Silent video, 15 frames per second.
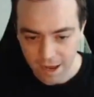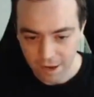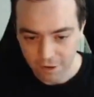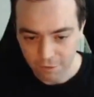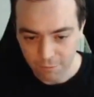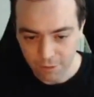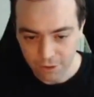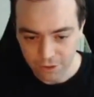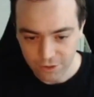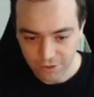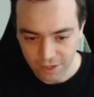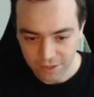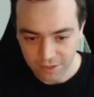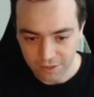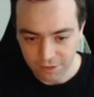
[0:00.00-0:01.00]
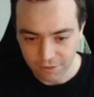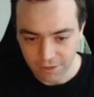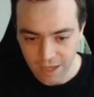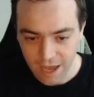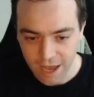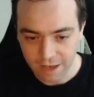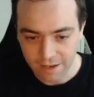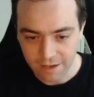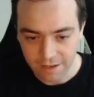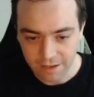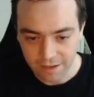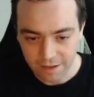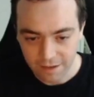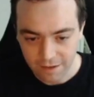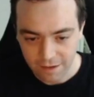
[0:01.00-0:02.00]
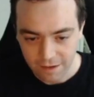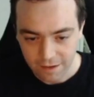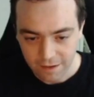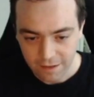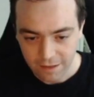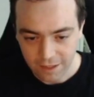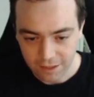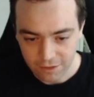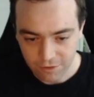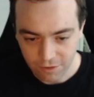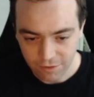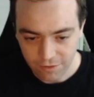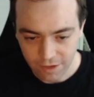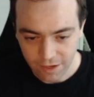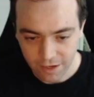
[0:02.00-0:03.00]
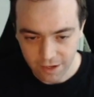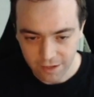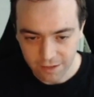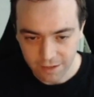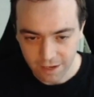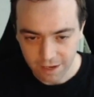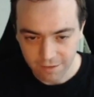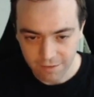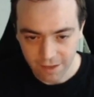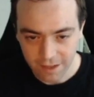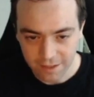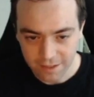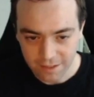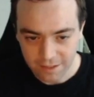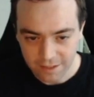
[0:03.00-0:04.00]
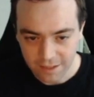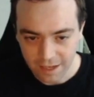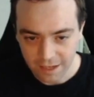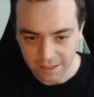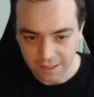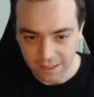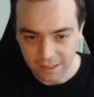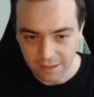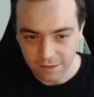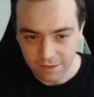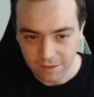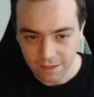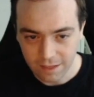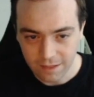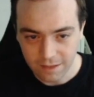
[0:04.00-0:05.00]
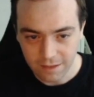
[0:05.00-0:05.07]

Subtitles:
We also get to do that. It's sort of an advanced technique that